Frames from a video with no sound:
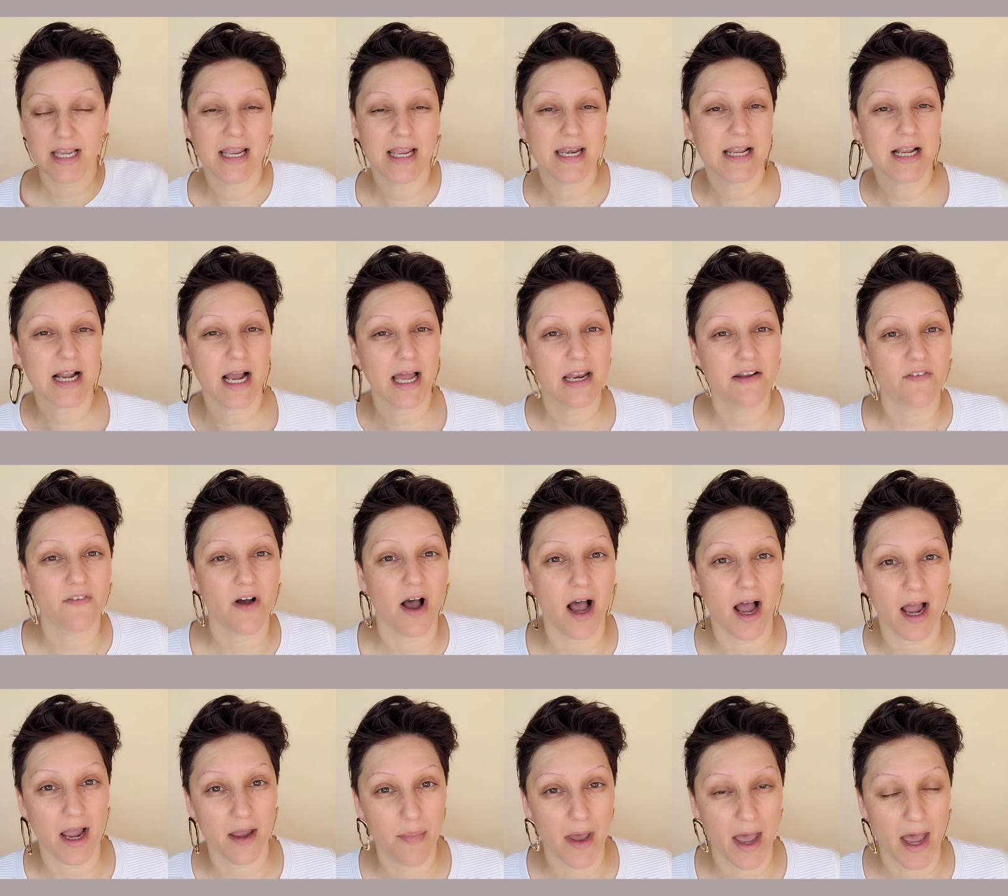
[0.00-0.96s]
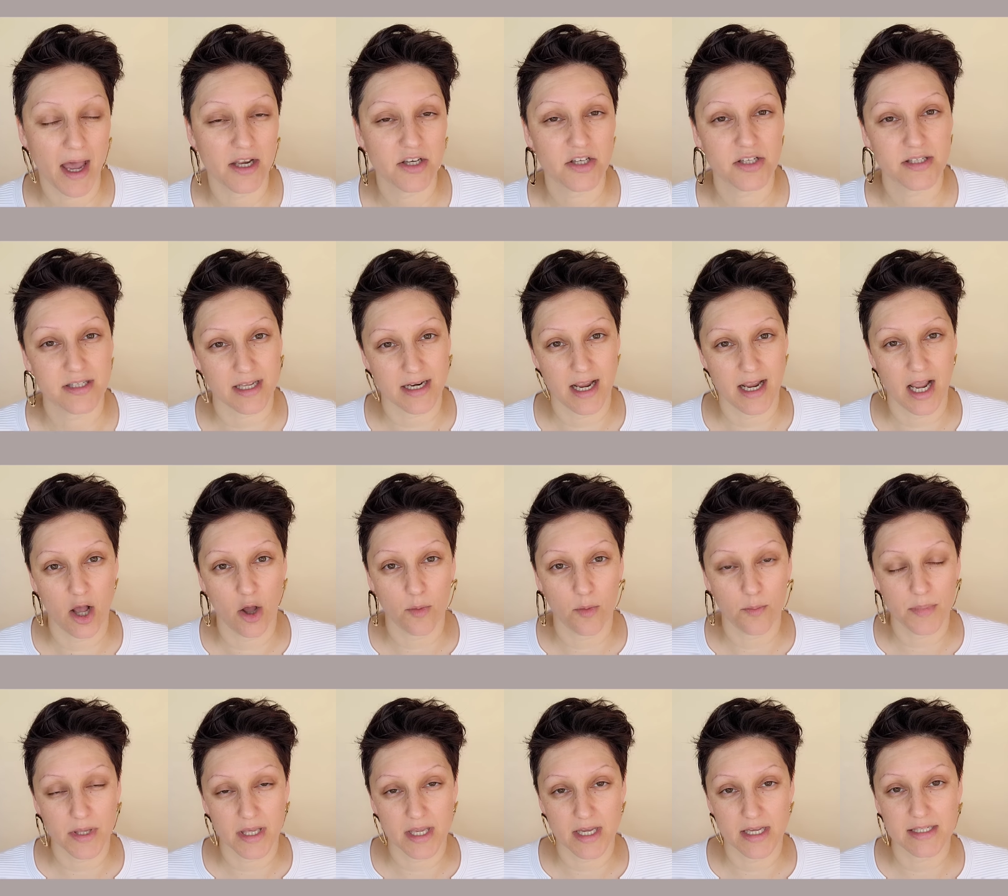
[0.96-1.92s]
Any kind of eye patch is going to
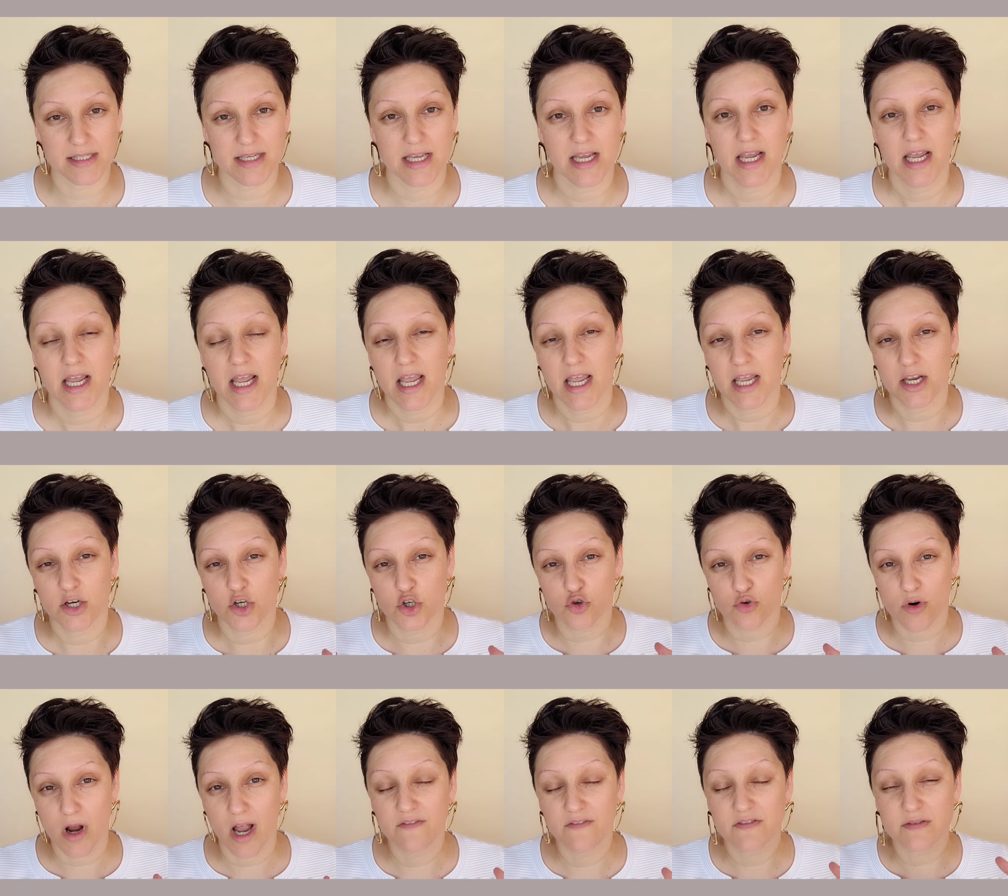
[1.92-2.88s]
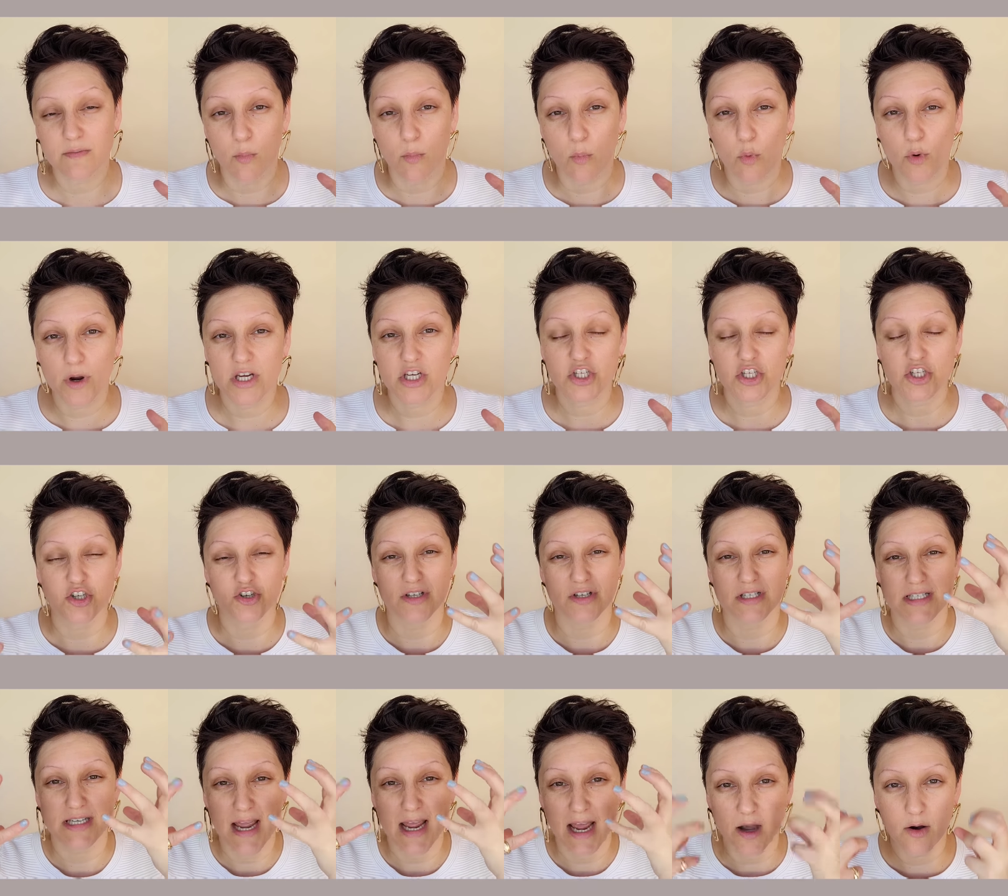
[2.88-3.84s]
help because it drives moisture
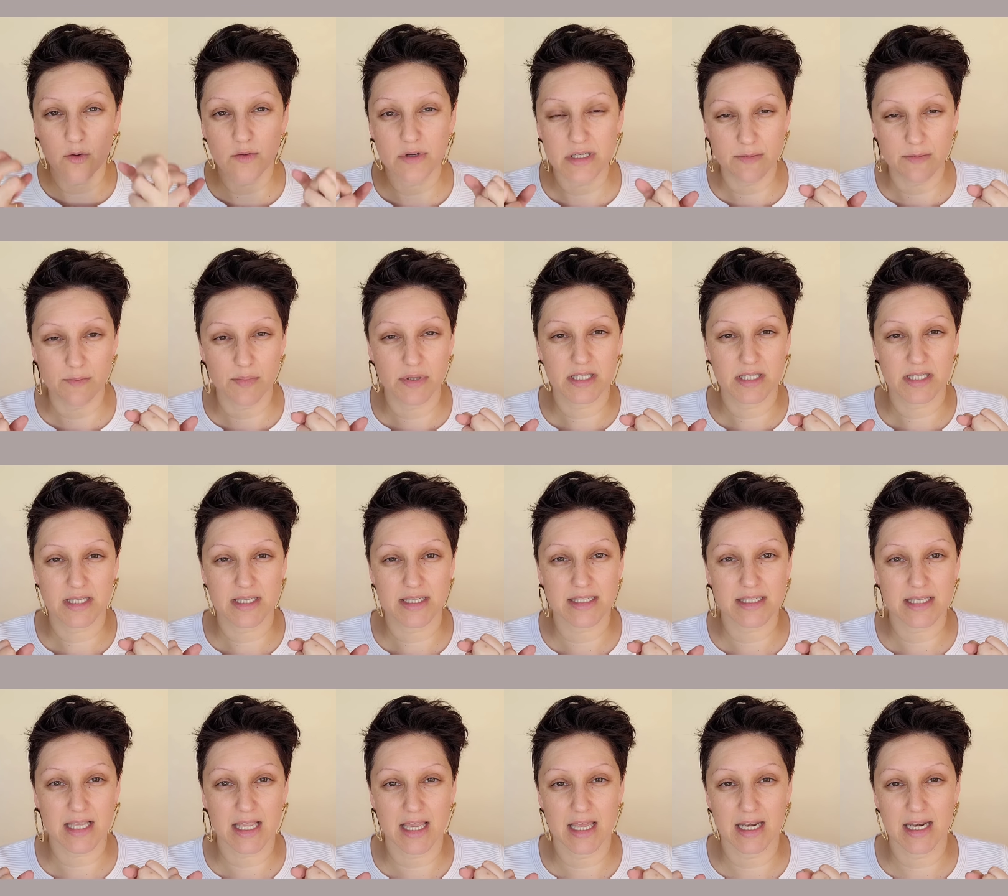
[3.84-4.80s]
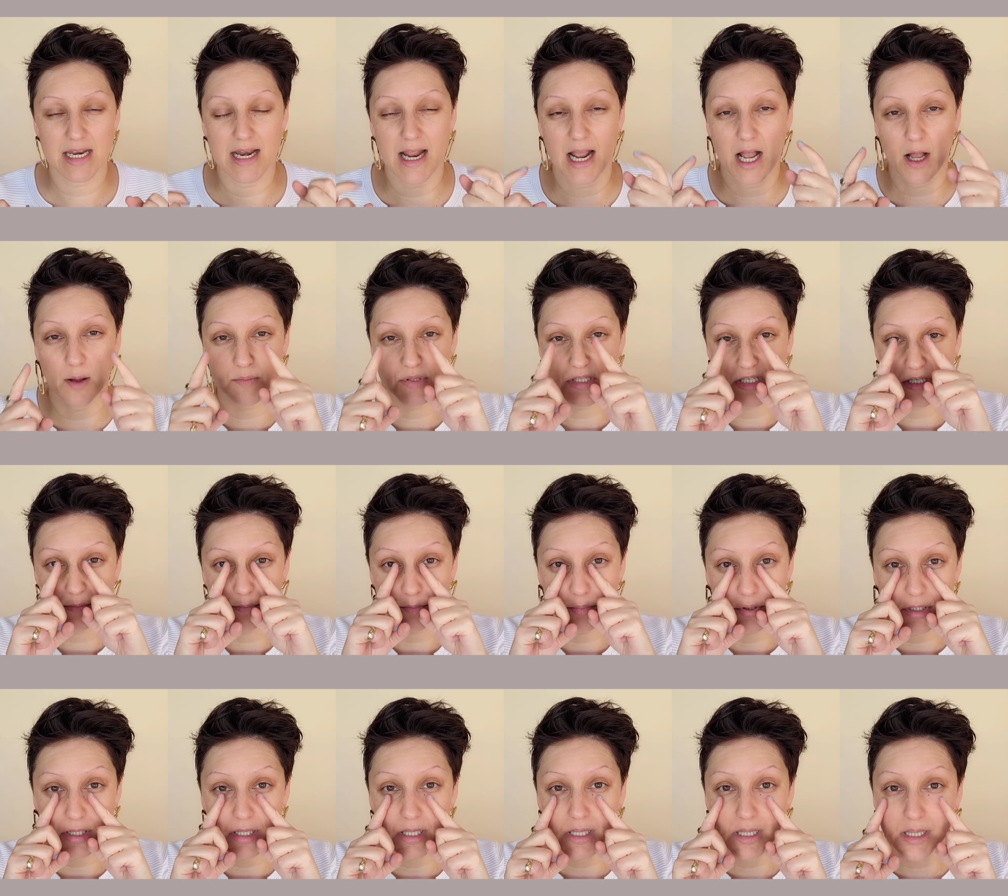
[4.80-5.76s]
down deep into the skin and it helps to
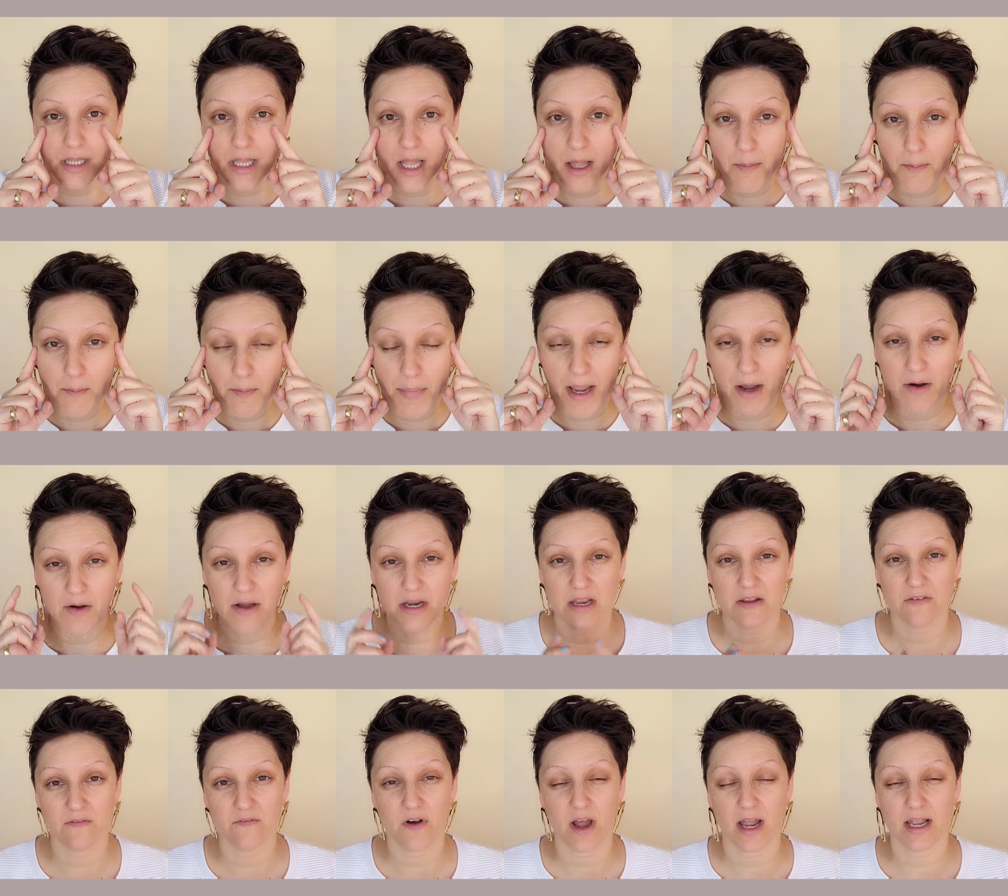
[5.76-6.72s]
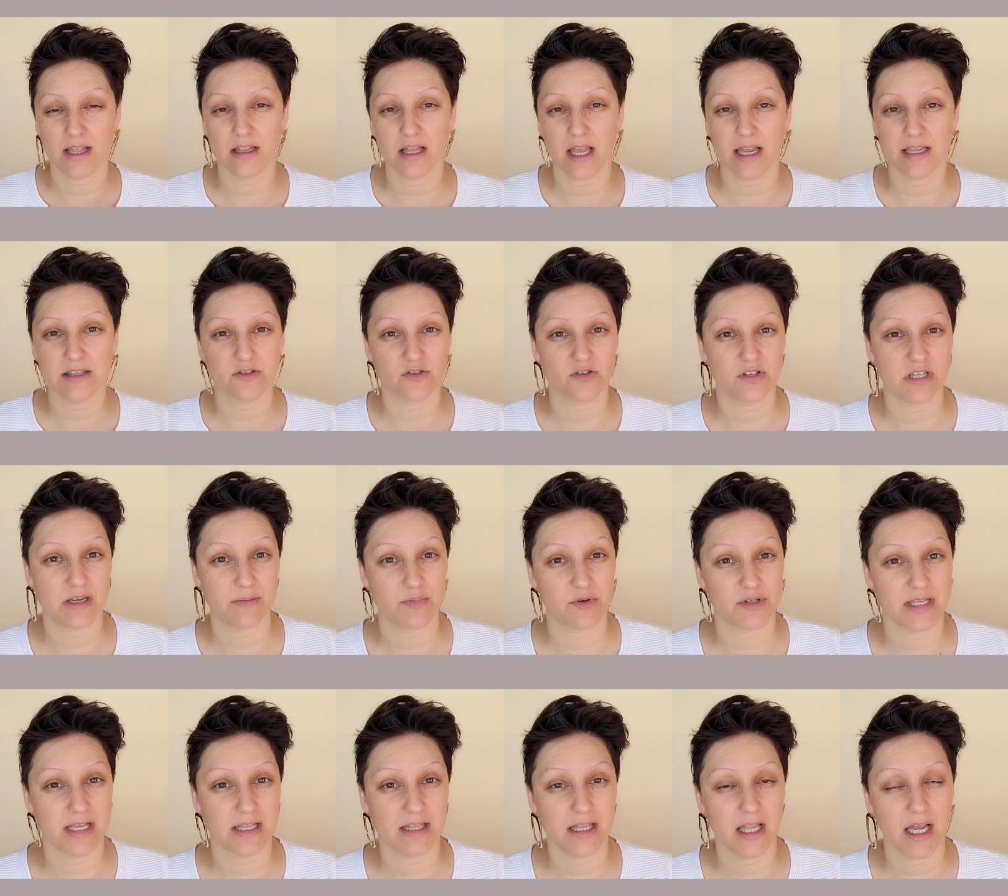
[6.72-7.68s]
plump out any fine lines or deeper
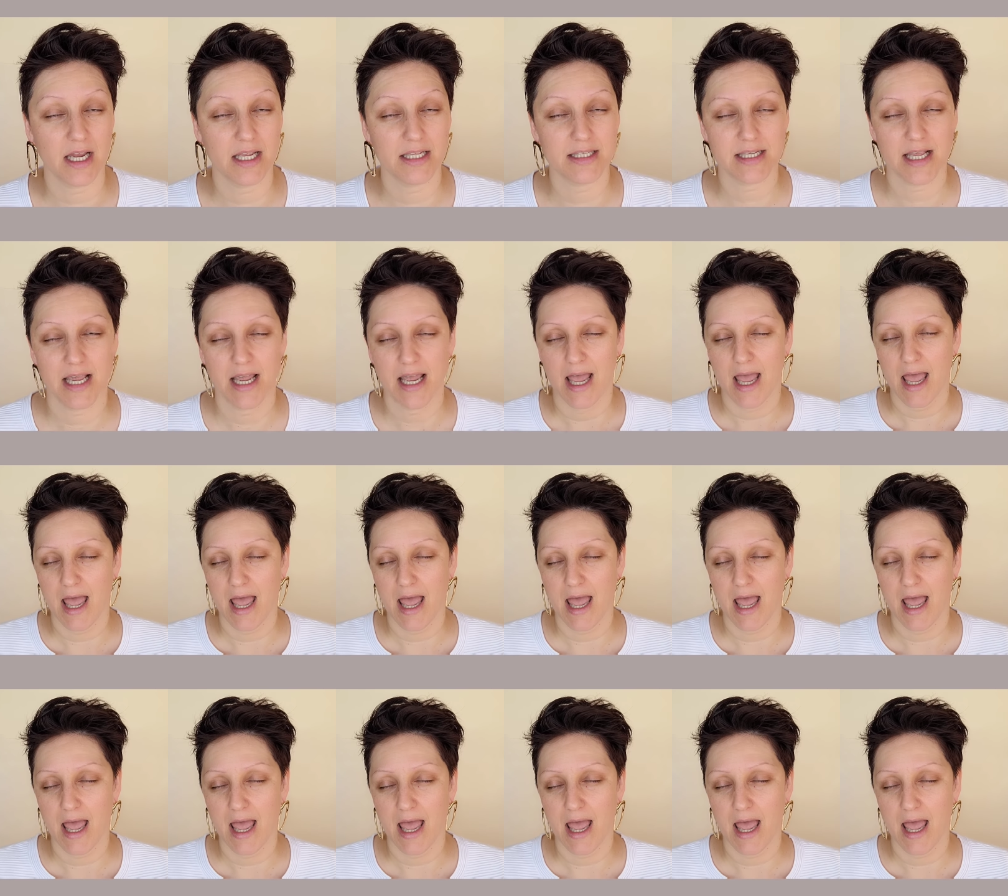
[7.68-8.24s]
set lines.